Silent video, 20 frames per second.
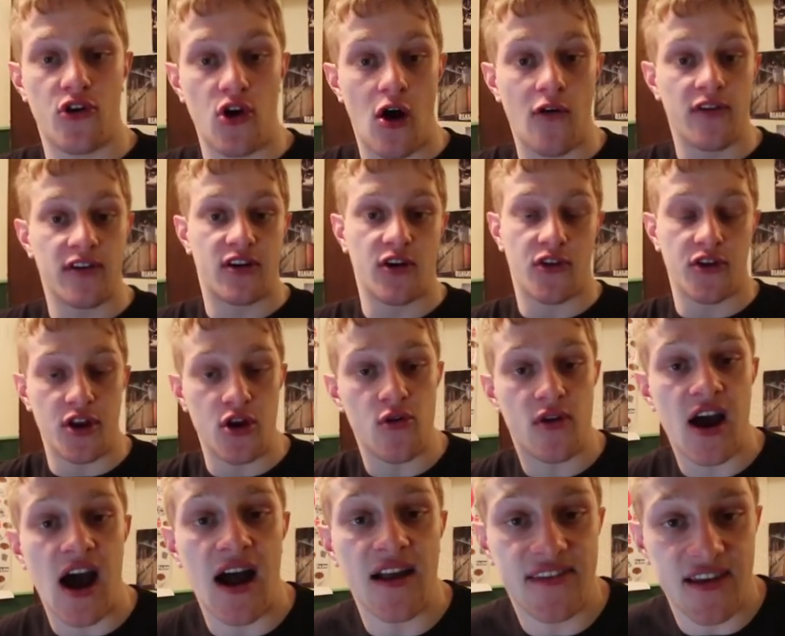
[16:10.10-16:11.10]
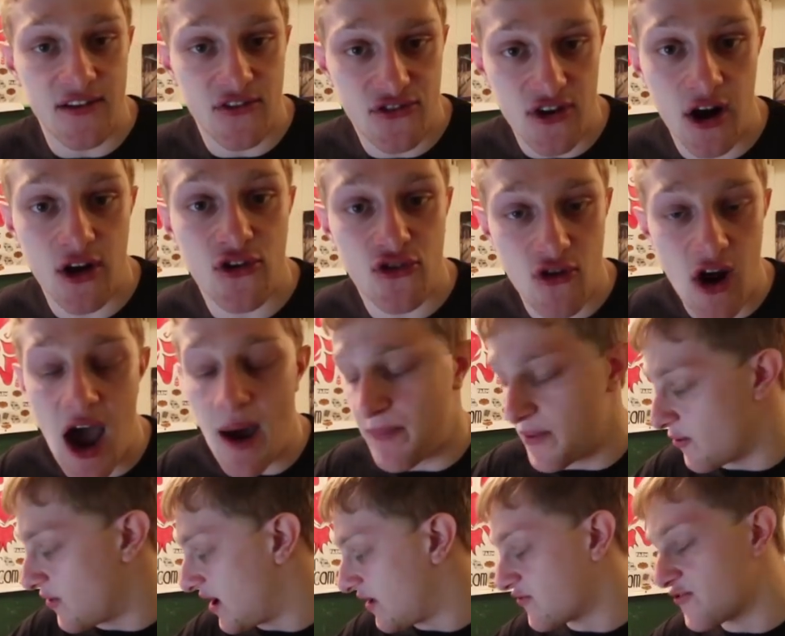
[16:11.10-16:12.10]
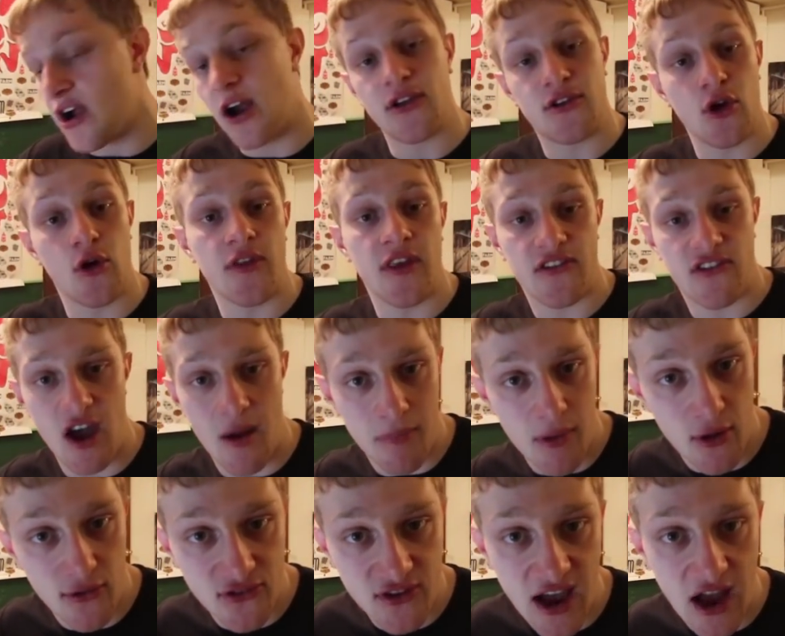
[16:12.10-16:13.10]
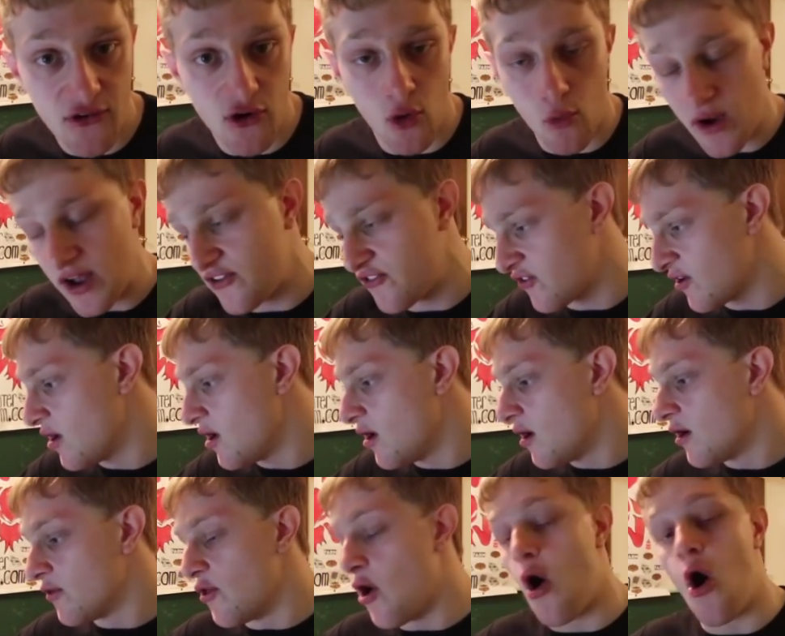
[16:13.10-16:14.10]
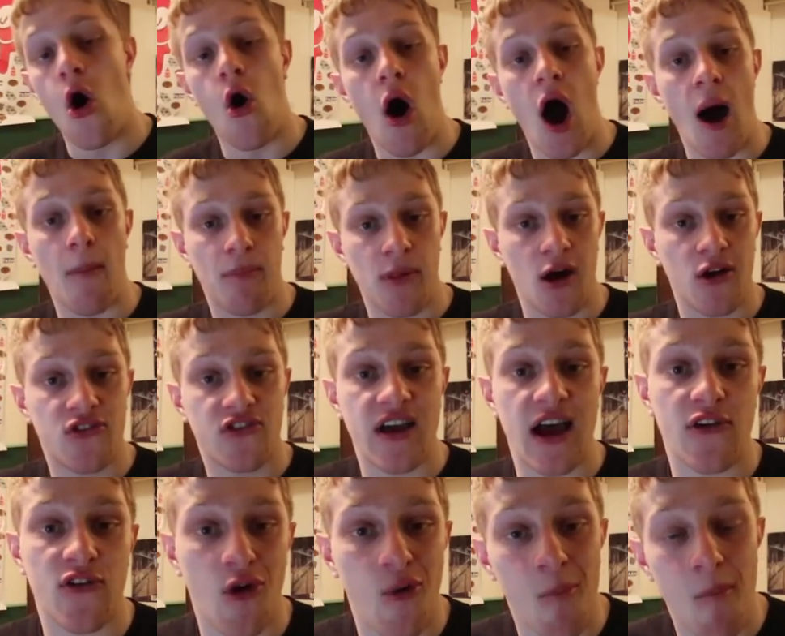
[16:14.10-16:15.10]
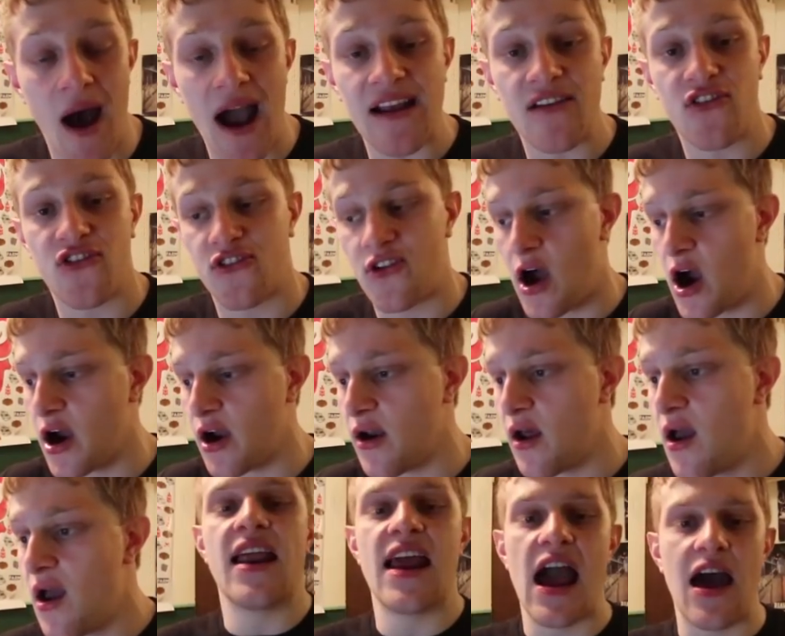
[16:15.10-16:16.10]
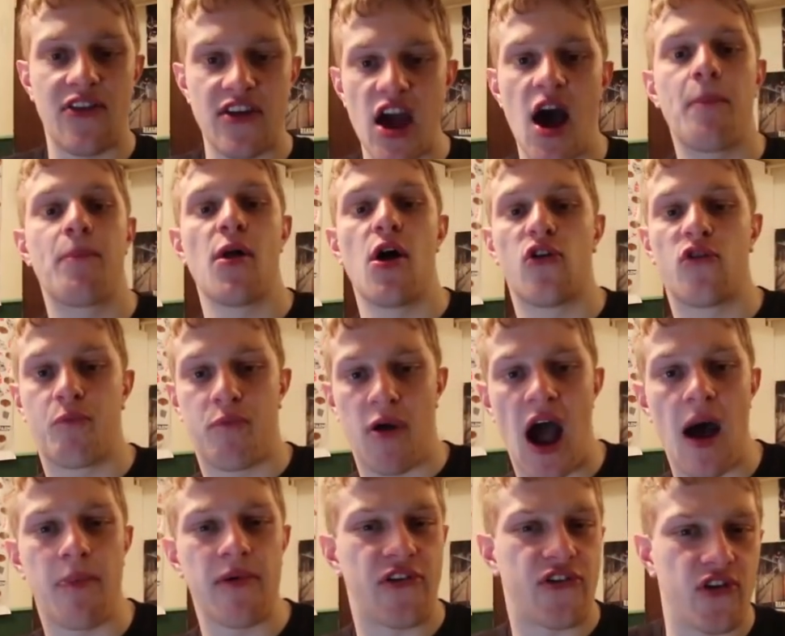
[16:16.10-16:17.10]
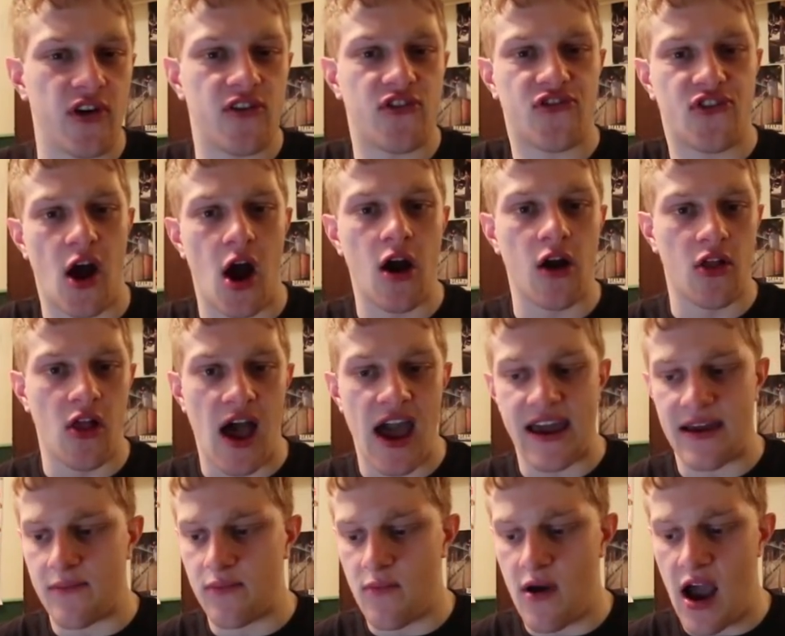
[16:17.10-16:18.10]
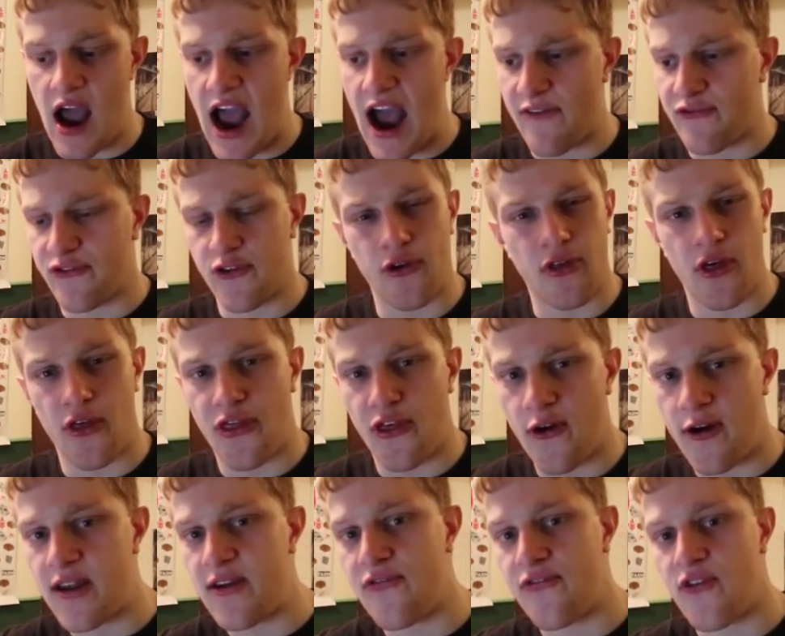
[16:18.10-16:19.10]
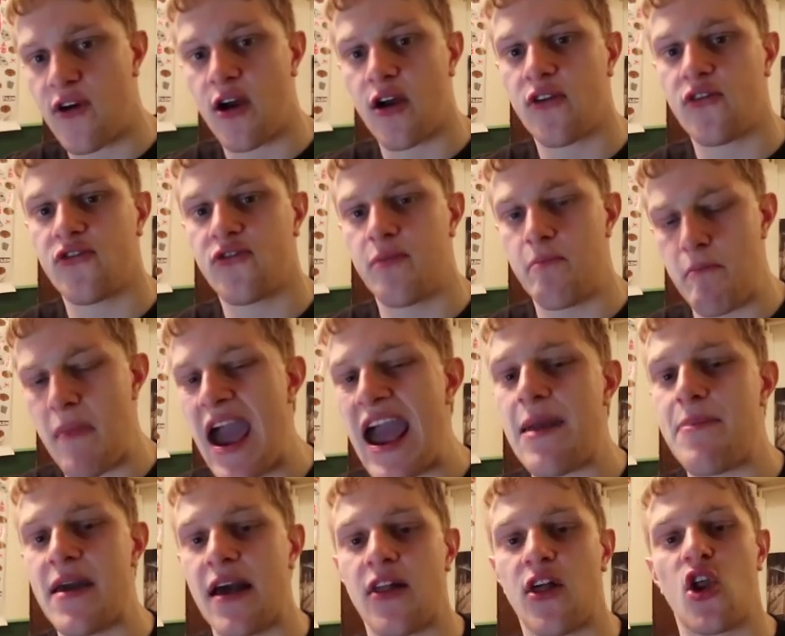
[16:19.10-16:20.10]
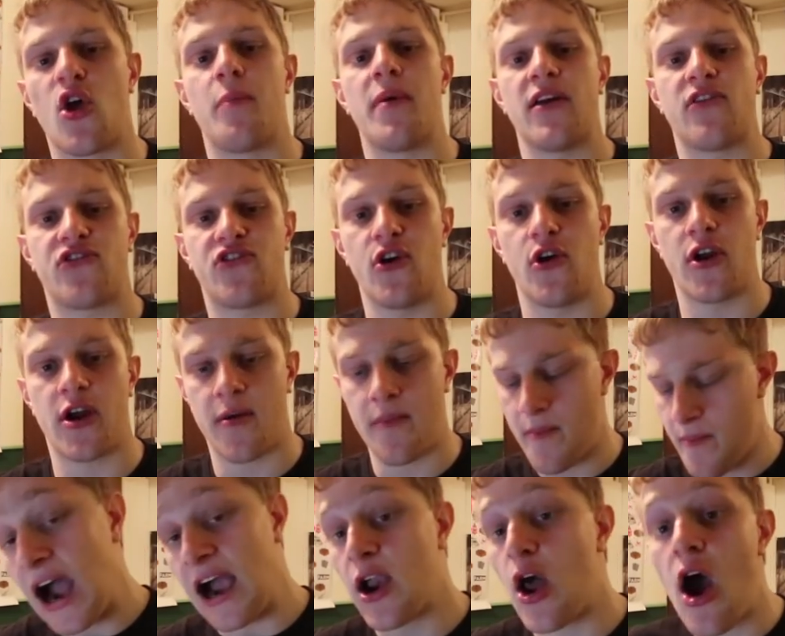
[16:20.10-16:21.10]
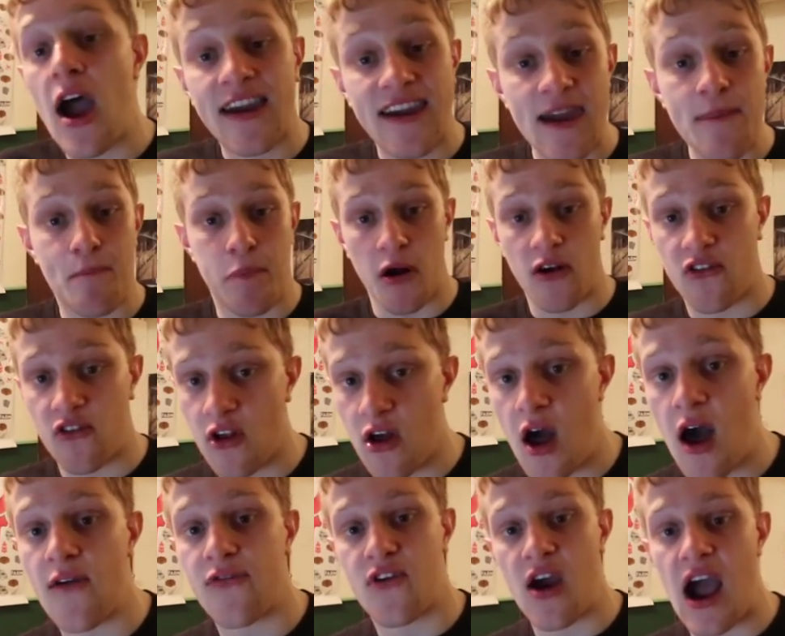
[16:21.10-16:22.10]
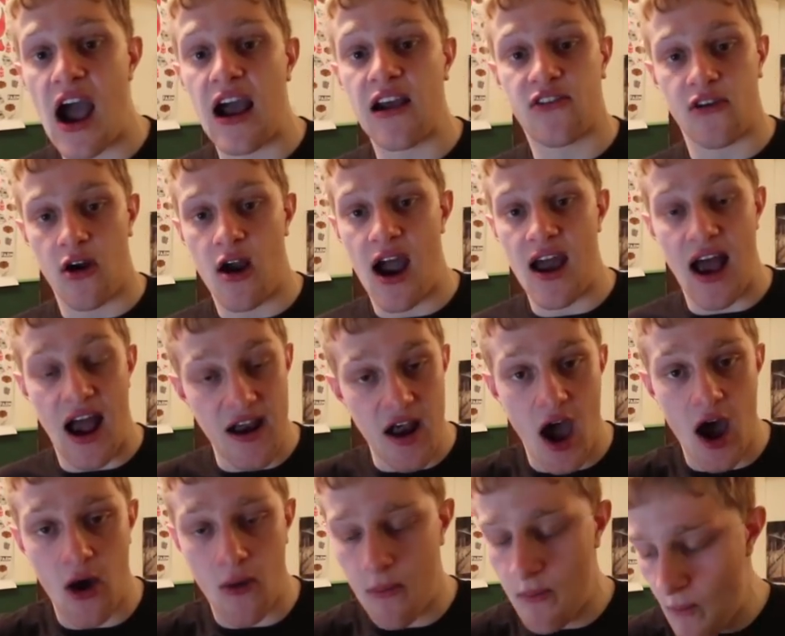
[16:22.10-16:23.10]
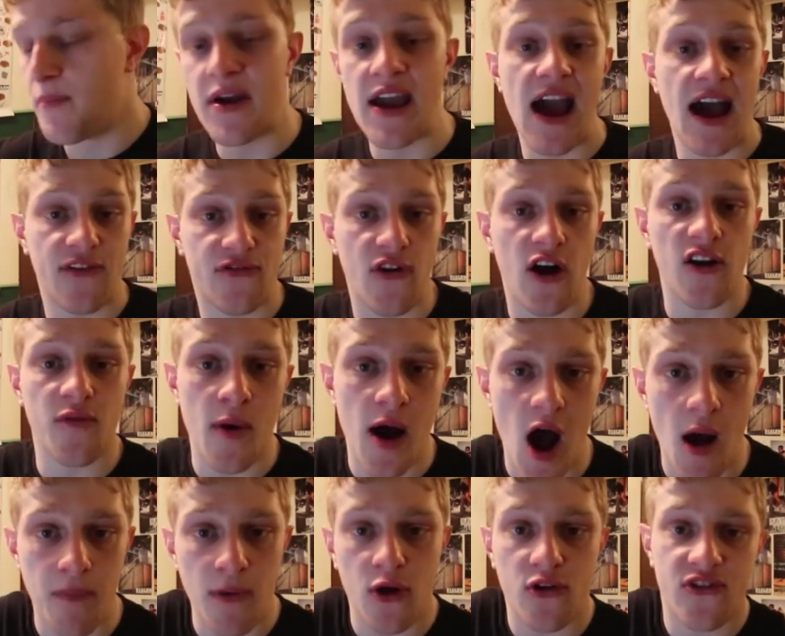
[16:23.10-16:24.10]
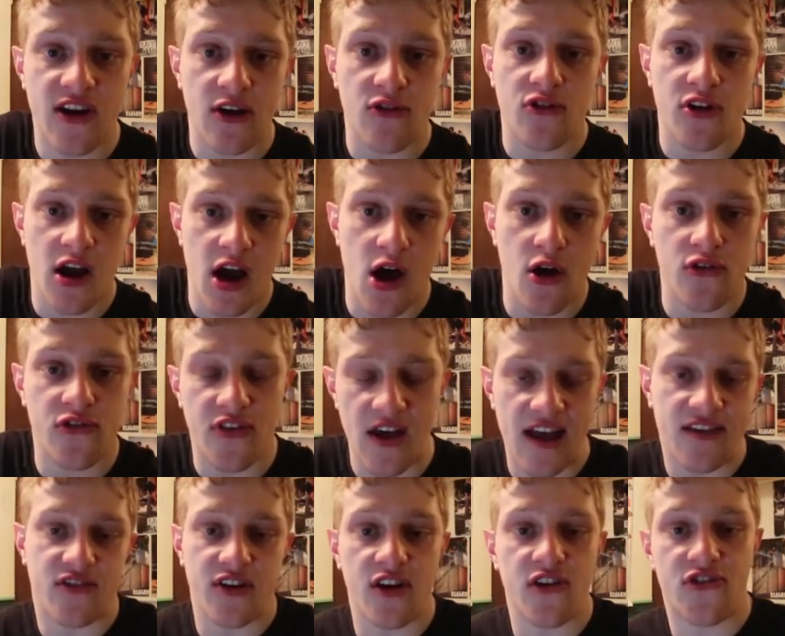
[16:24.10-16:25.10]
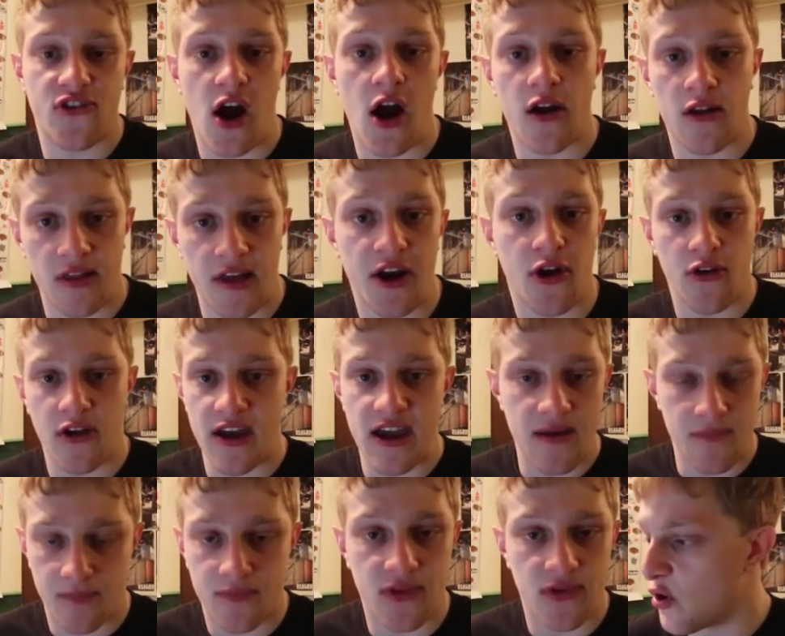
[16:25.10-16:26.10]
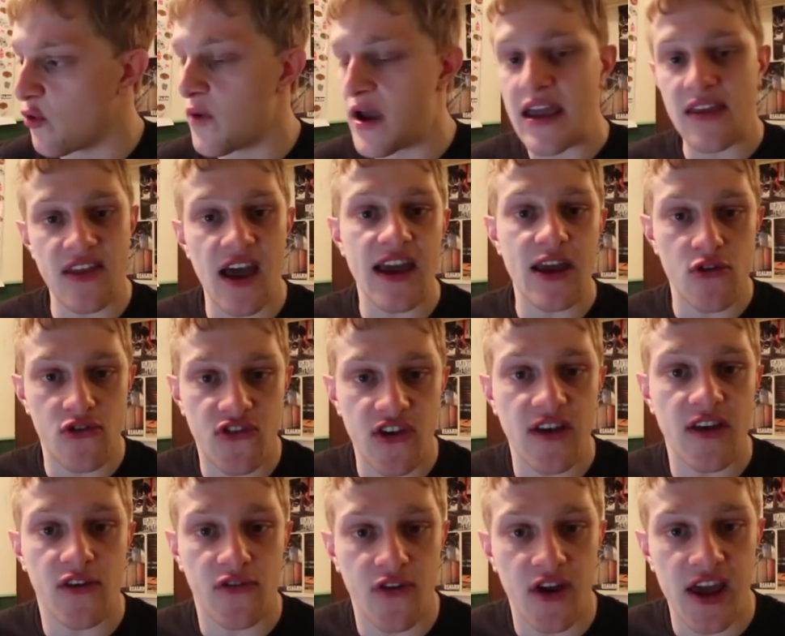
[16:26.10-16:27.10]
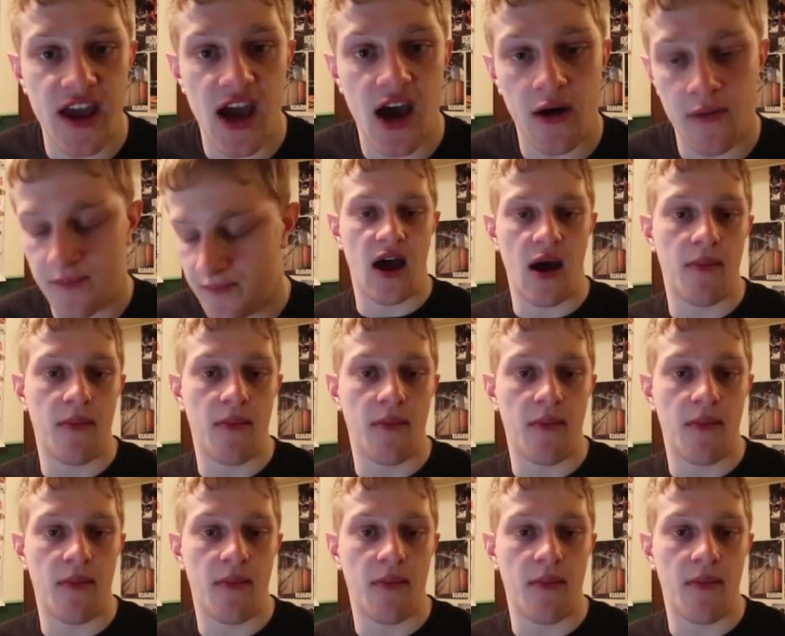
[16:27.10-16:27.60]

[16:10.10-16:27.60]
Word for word: hold you over until the new content starts dropping when I start doing this upload schedule, which the whole upload schedule might start. And yeah, the uploads probably should start like after the 31st, maybe a little bit sooner. I know I keep pushing it off, guys, all right? I know. But yeah, as far as my upload schedule goes, that's gonna start literally the week that you see this video.